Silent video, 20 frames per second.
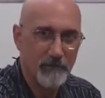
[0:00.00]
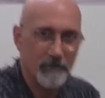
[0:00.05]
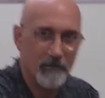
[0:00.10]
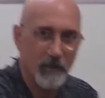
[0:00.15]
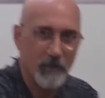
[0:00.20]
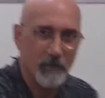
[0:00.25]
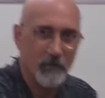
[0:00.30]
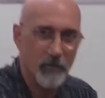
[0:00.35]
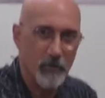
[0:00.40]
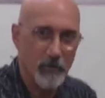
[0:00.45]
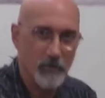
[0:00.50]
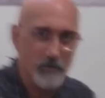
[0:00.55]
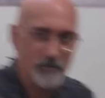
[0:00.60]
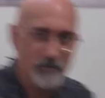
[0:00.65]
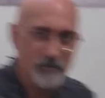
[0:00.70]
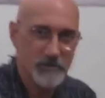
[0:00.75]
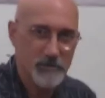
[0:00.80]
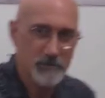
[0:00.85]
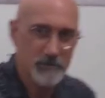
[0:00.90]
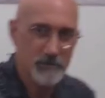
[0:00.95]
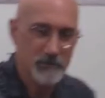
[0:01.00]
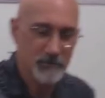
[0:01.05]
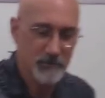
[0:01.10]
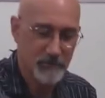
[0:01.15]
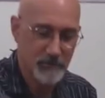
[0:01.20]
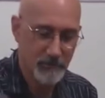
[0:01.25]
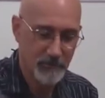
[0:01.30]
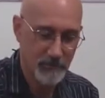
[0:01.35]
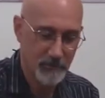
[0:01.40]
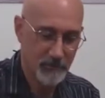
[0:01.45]
ten quarts,
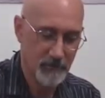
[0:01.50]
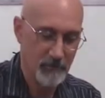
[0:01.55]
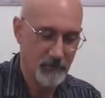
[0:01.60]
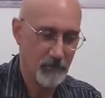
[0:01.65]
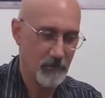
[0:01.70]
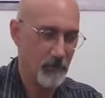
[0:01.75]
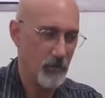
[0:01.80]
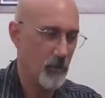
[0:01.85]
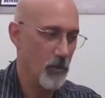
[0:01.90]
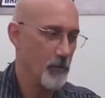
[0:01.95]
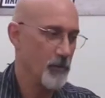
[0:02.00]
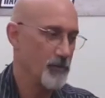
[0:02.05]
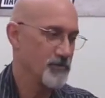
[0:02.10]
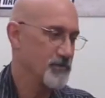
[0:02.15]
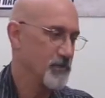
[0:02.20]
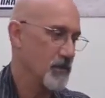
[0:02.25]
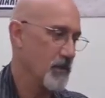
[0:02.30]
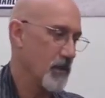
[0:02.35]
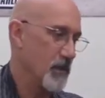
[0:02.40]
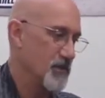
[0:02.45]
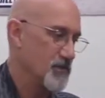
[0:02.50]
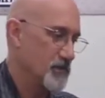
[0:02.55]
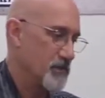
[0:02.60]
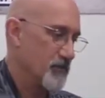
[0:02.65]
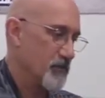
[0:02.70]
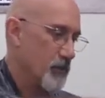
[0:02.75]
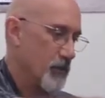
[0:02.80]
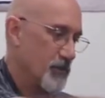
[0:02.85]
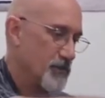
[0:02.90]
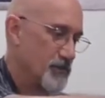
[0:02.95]
almost a case.
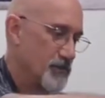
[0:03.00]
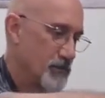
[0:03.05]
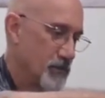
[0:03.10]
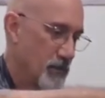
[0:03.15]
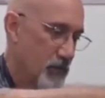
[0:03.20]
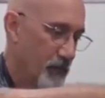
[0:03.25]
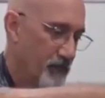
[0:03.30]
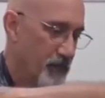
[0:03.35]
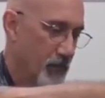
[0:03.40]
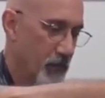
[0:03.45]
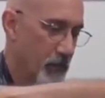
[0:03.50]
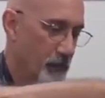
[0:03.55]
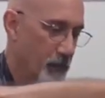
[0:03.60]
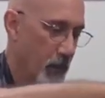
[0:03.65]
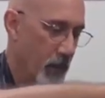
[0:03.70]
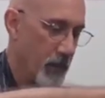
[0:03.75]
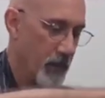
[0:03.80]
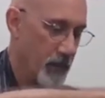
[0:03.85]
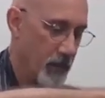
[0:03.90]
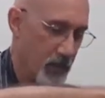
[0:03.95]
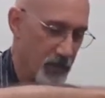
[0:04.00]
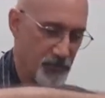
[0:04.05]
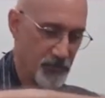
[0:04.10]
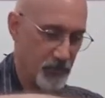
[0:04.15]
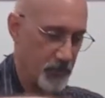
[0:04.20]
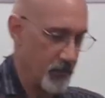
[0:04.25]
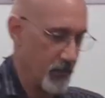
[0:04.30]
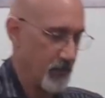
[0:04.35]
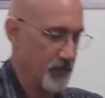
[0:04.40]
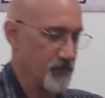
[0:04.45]
Of course, if you're going to buy a case
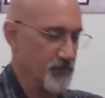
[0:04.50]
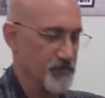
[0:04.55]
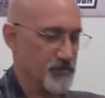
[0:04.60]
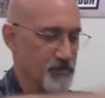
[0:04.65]
when you get